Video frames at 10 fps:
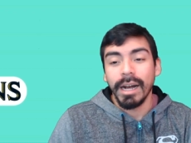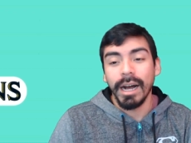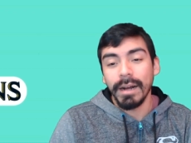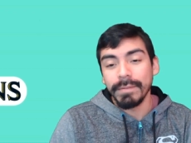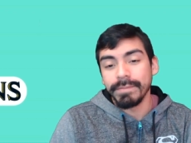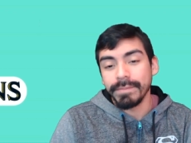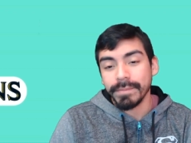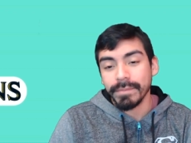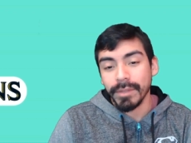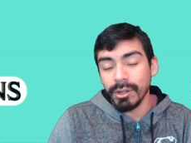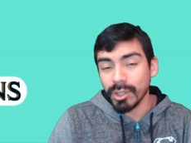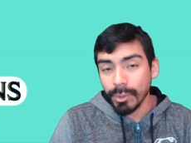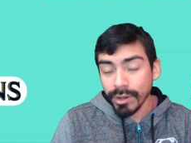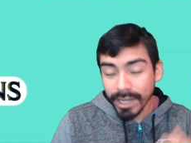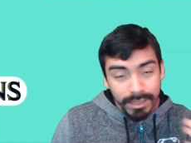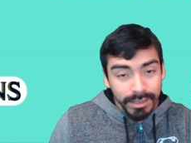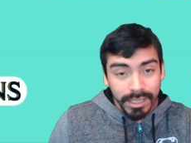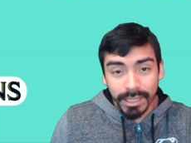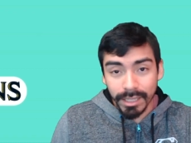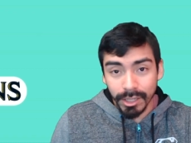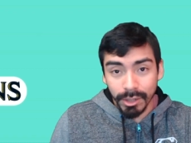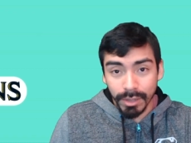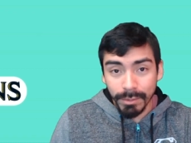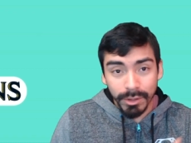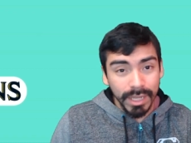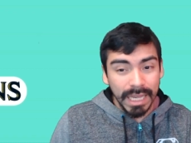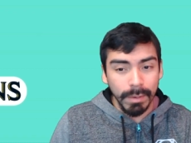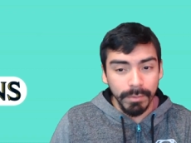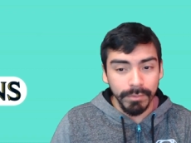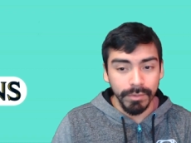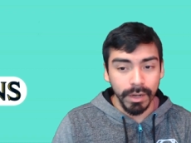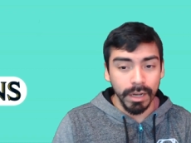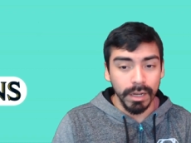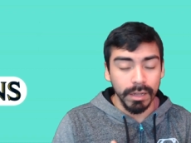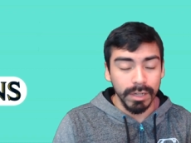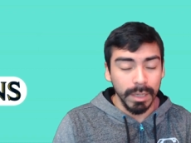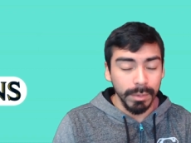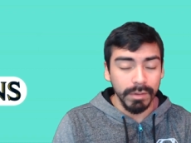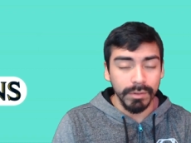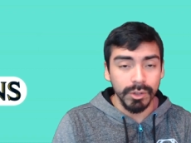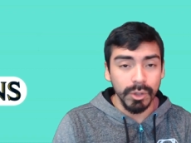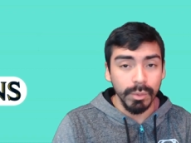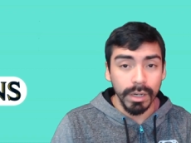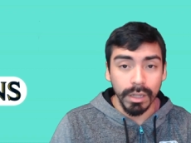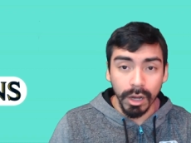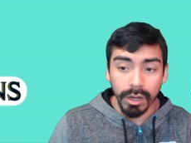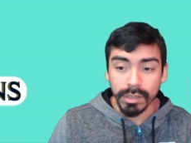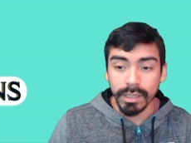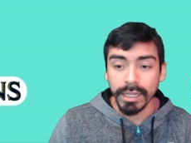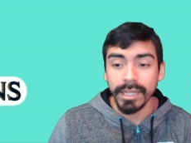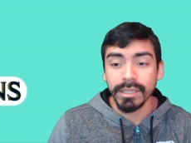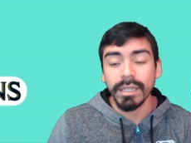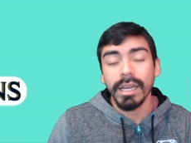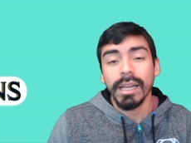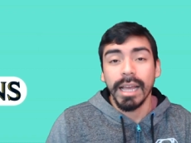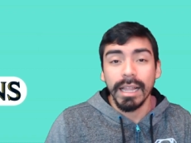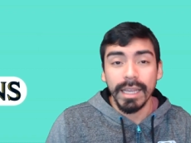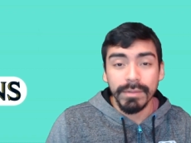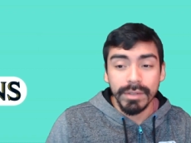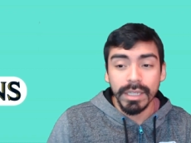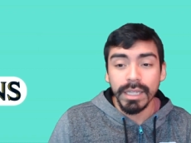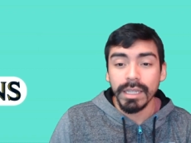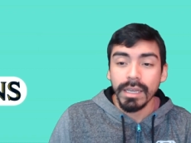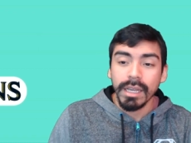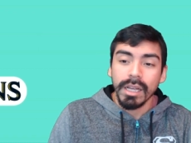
Um, you know, Sporting Kansas City, you know, even though they came off, uh, they're coming off a 2-1 loss against LAFC,